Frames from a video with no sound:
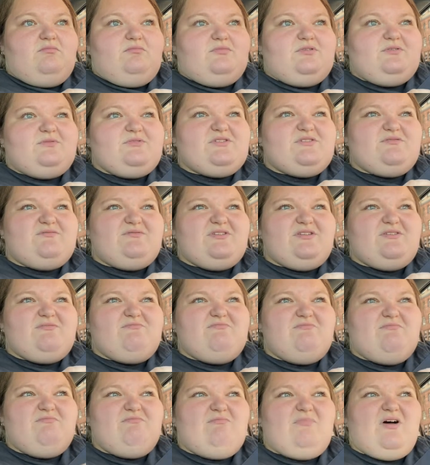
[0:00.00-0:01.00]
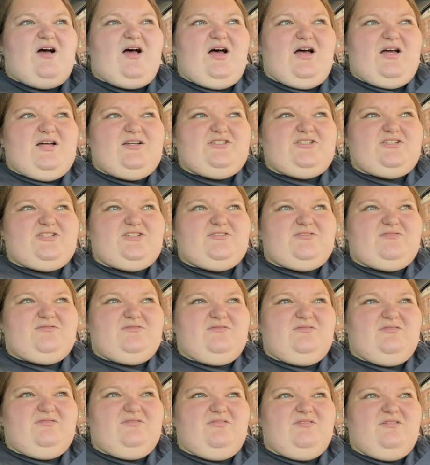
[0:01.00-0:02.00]
there wasn't really much.
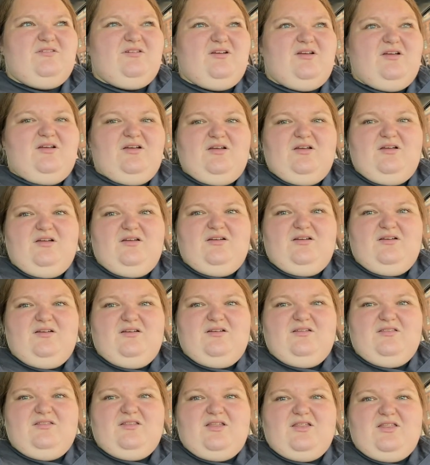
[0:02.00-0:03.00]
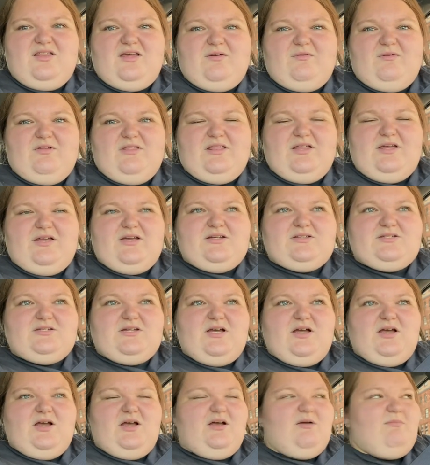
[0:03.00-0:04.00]
No. That like we liked.
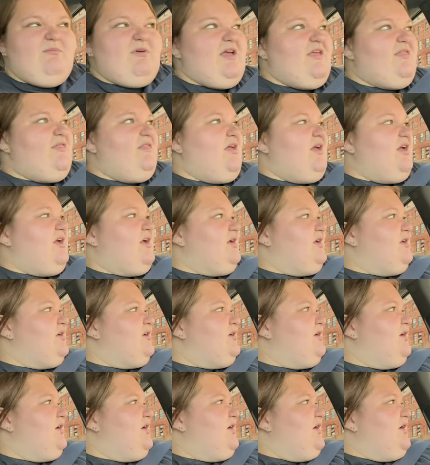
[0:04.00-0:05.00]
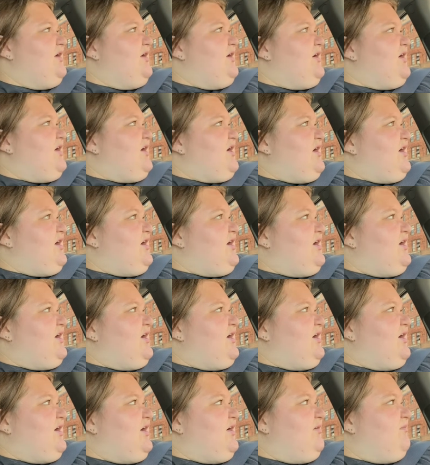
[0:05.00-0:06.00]
Um, and then
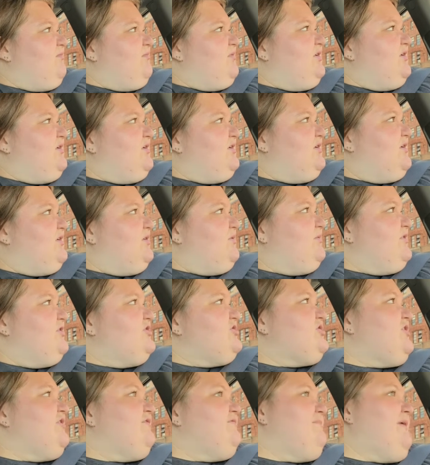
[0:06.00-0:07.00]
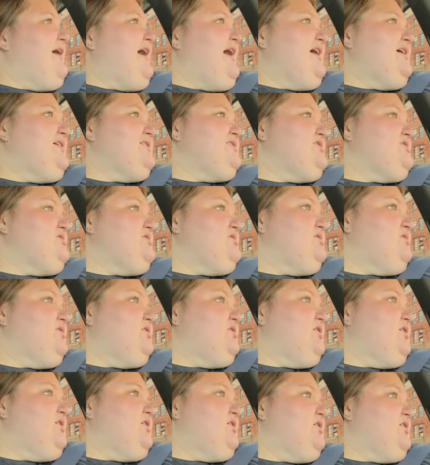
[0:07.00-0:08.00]
um, we drove past
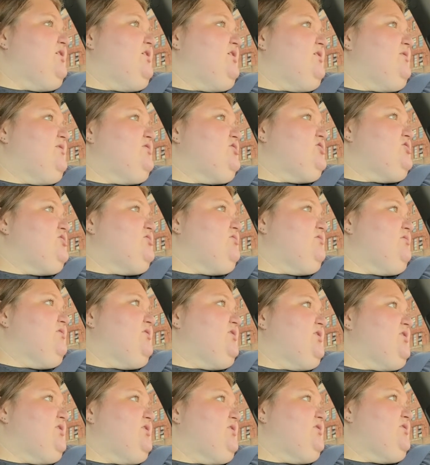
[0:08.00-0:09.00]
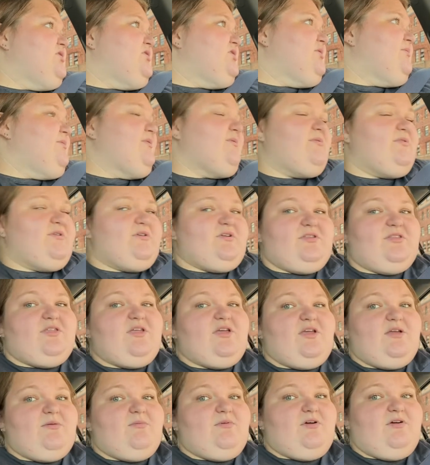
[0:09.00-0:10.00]
a store that we were
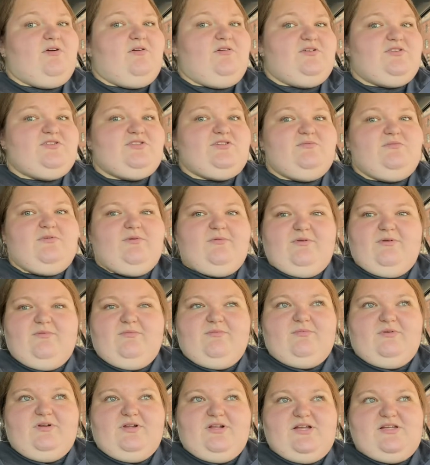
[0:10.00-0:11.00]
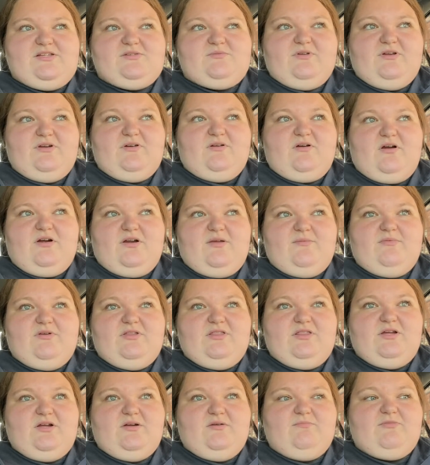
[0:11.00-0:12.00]
thinking about going to, but we realized we'd already been
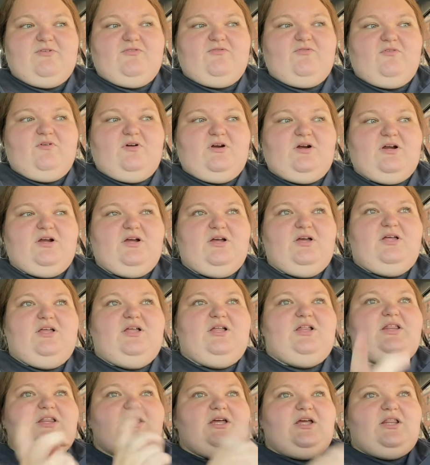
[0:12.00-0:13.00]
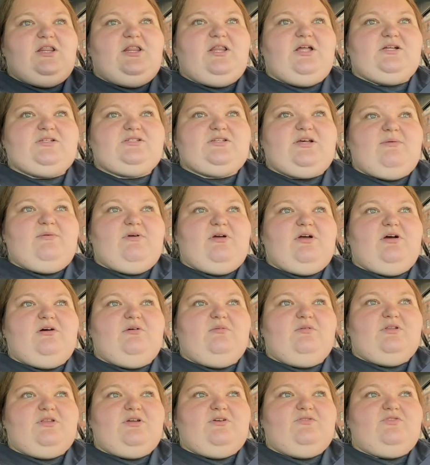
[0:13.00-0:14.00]
there before, like a long time ago
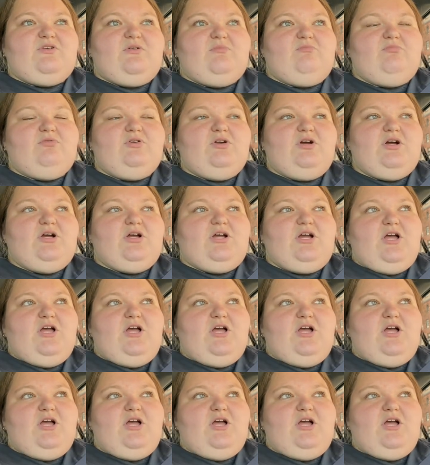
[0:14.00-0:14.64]
with our friend Brooke.